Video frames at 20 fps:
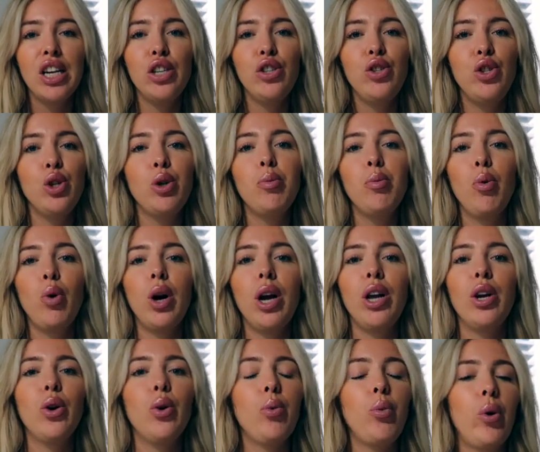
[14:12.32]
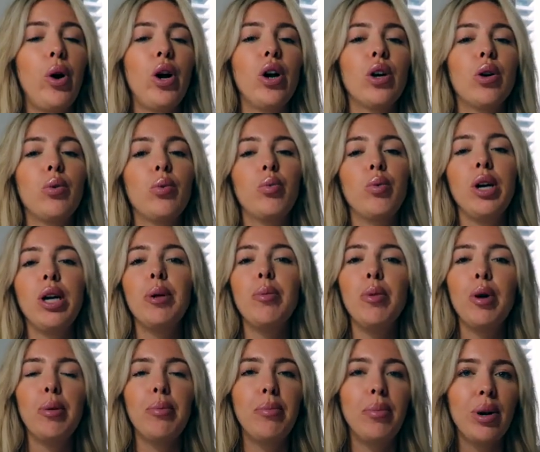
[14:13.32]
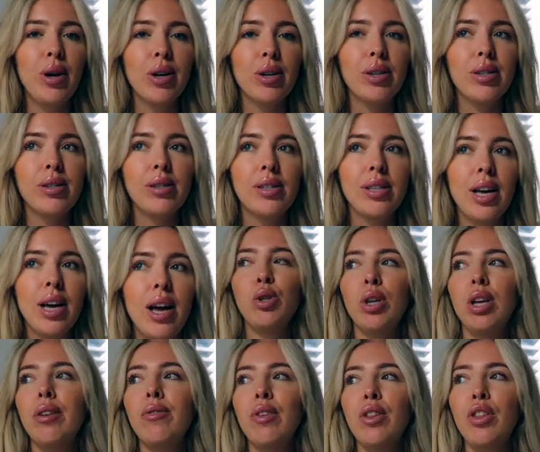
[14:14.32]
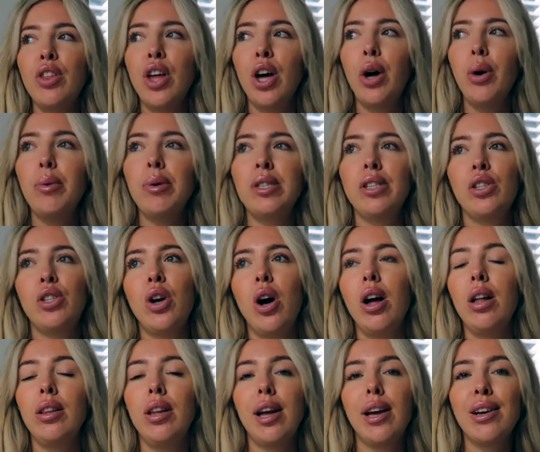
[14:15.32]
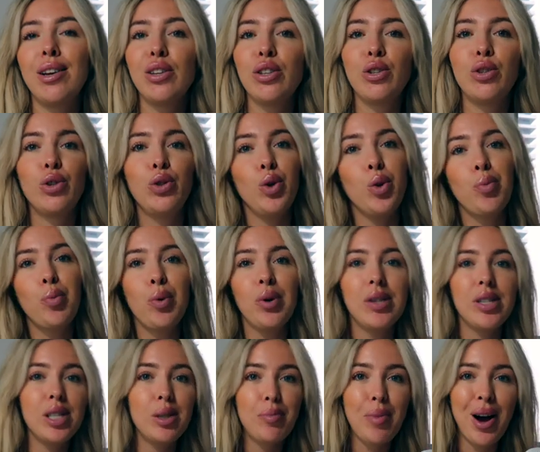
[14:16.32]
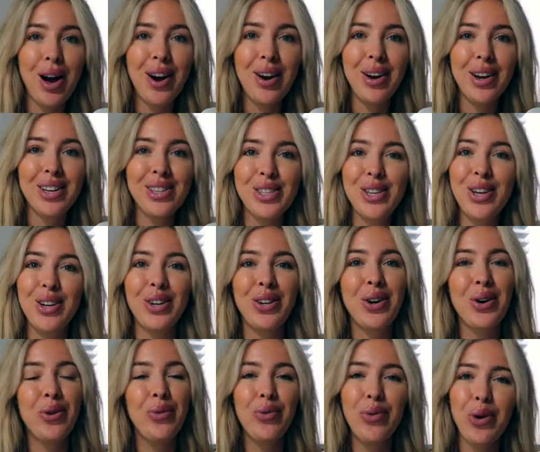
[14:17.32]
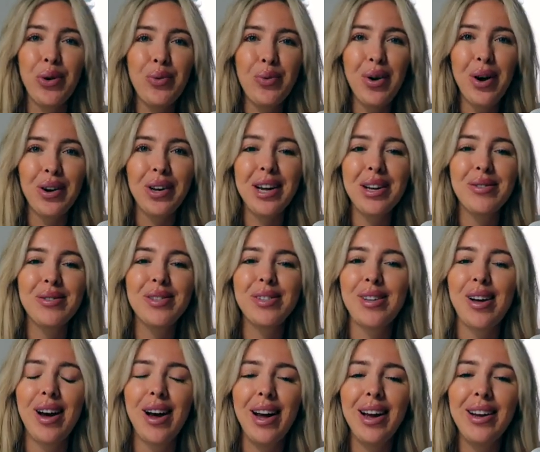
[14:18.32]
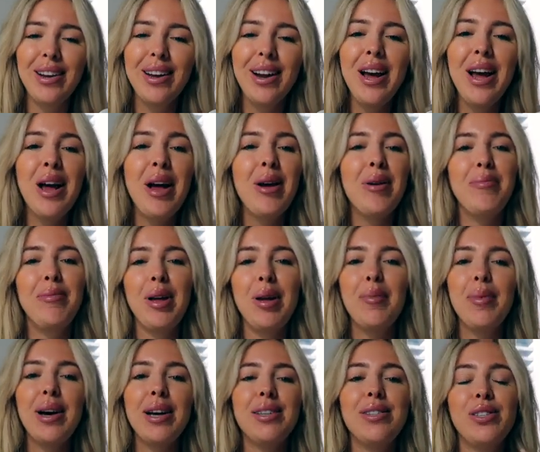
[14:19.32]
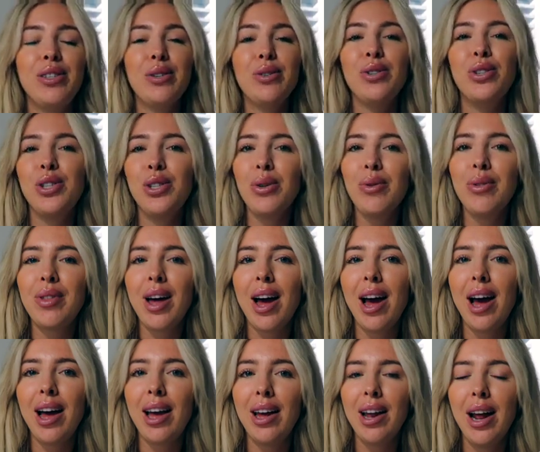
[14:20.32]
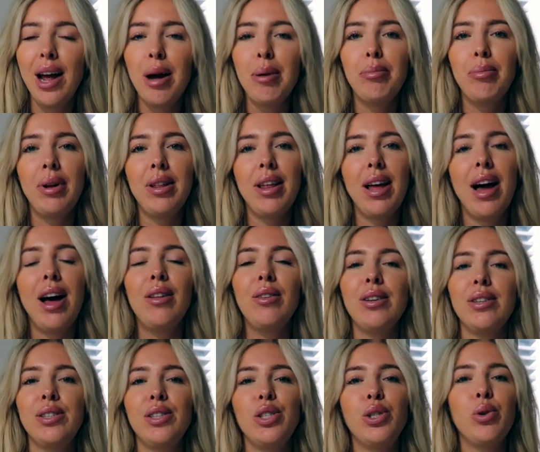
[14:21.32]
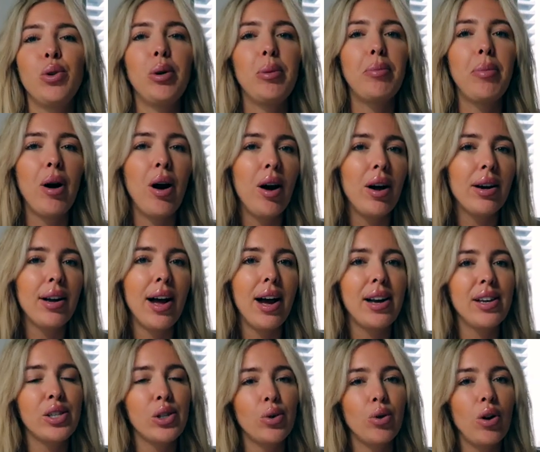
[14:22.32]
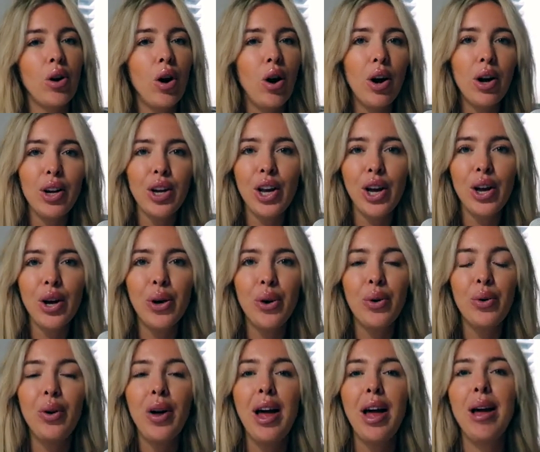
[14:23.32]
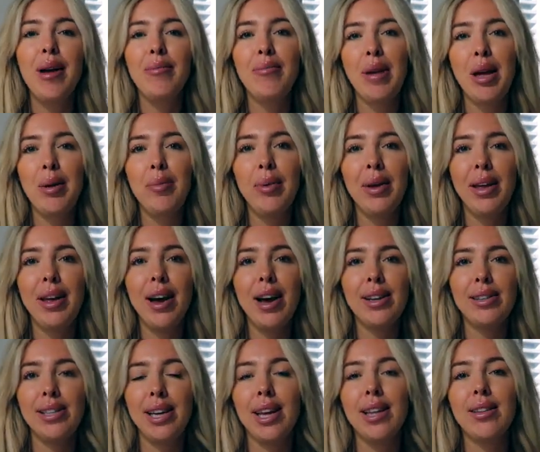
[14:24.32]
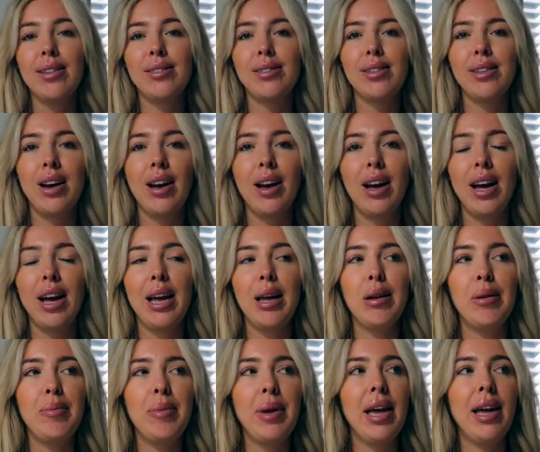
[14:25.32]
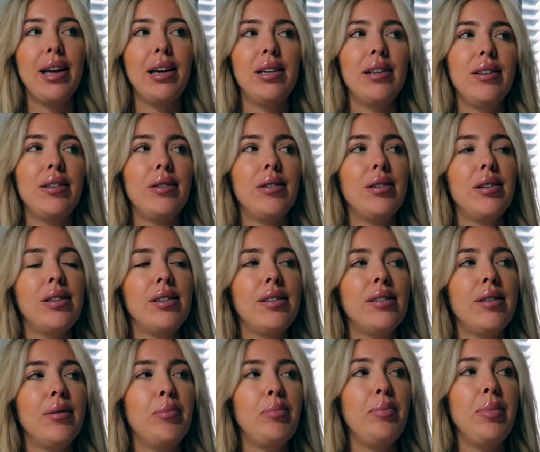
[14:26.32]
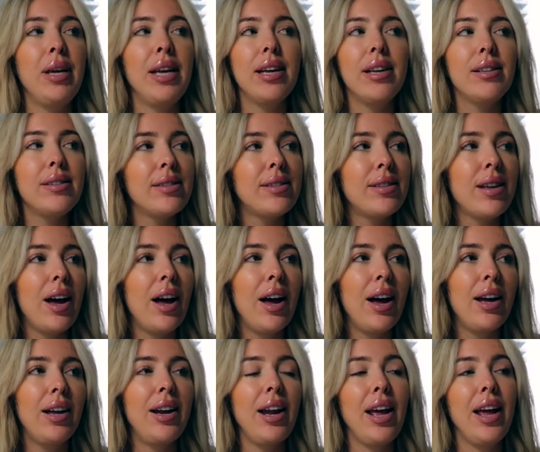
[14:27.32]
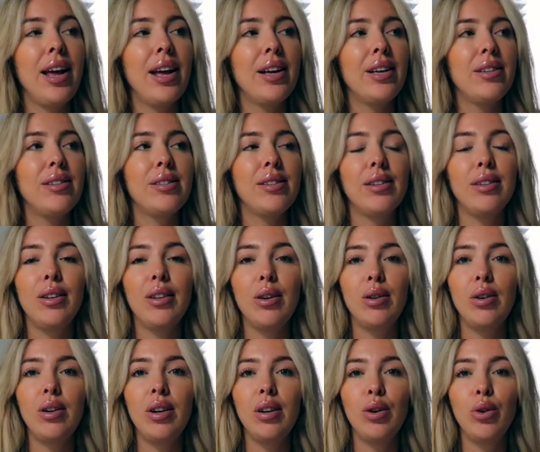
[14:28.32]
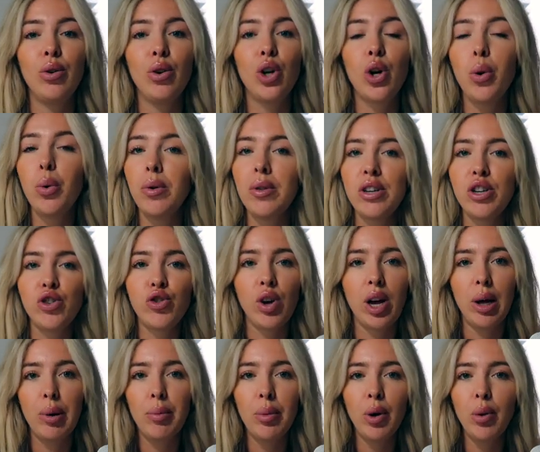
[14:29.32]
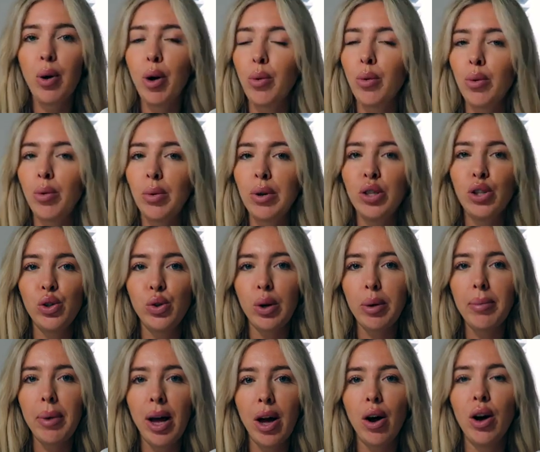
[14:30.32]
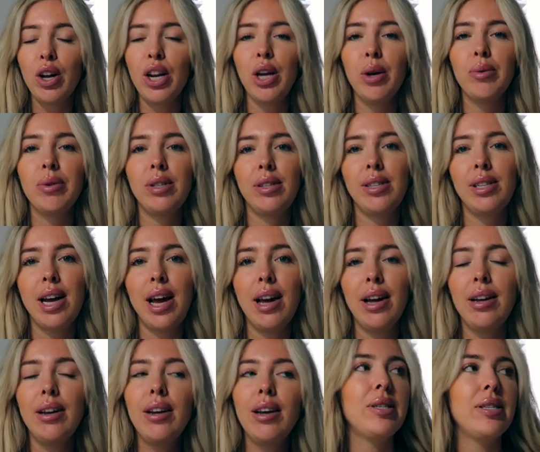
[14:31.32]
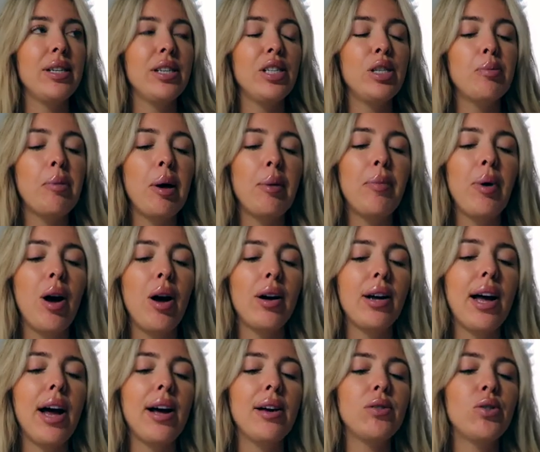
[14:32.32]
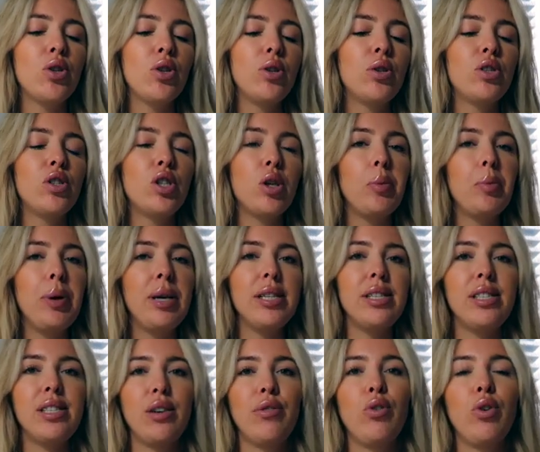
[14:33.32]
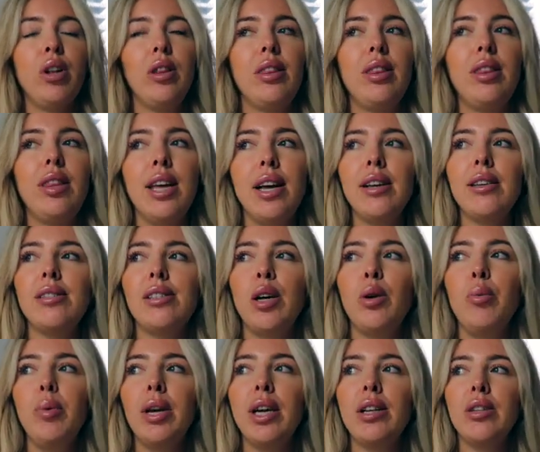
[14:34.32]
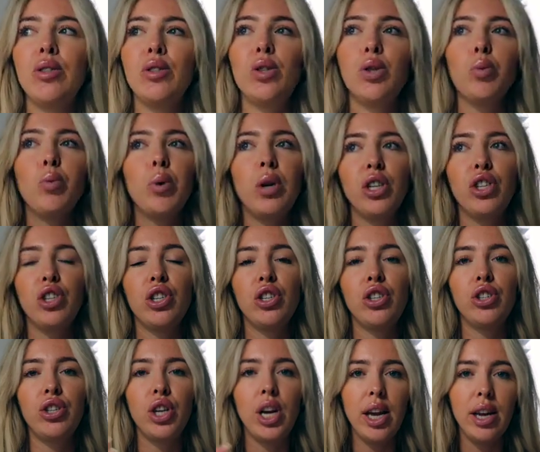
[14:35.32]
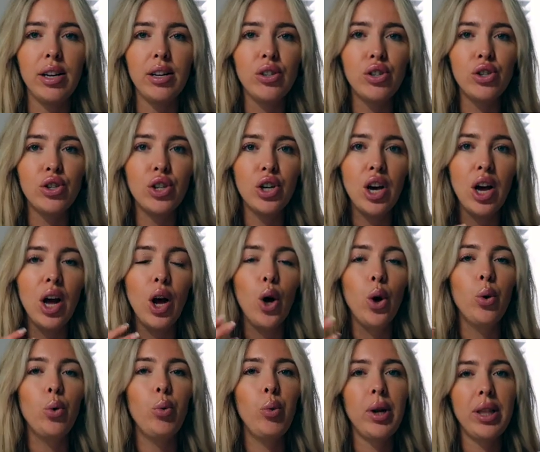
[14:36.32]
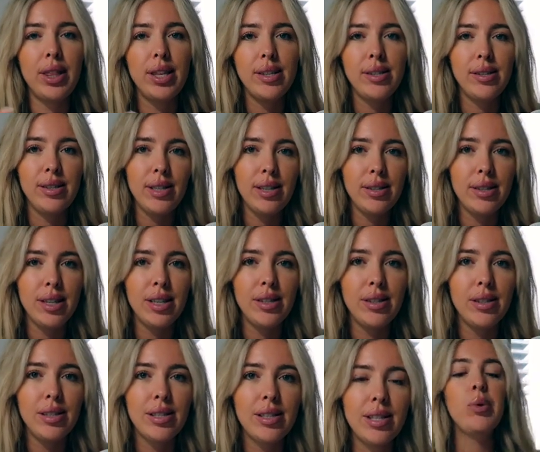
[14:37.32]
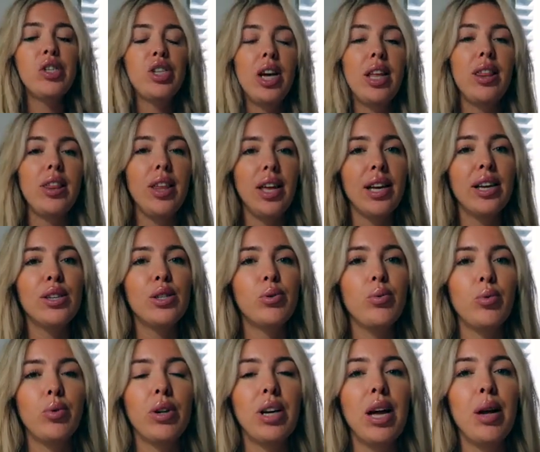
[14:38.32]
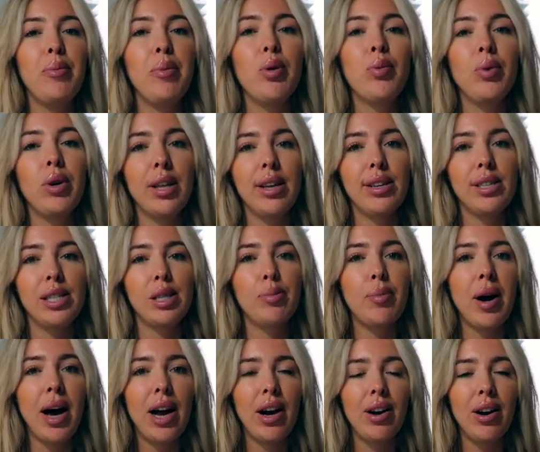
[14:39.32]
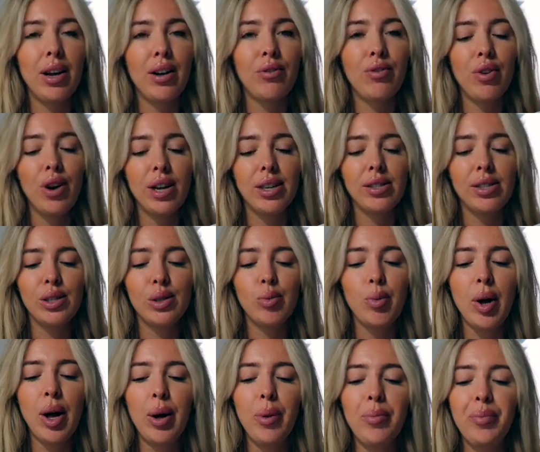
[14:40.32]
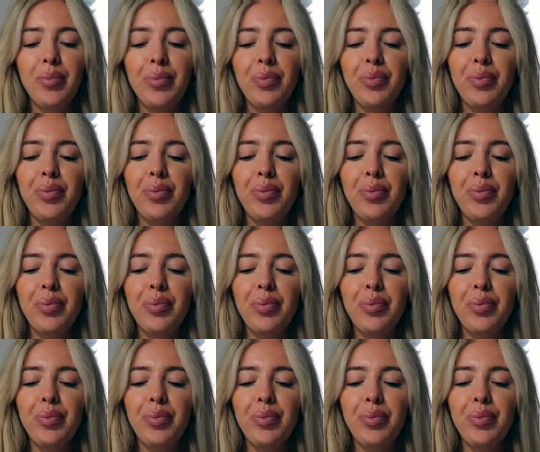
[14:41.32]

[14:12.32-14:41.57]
do more inner work, read more books. So even though it's not like super inspiring to go for a walk outside, maybe I still do that, but I'll listen to a podcast or an audio. Maybe I take this time and be inside and go on the treadmill while doing my audio instead, listening to my podcast. So there's so many different things that we can switch and change with the seasons, which I think can be really inspiring for us as well.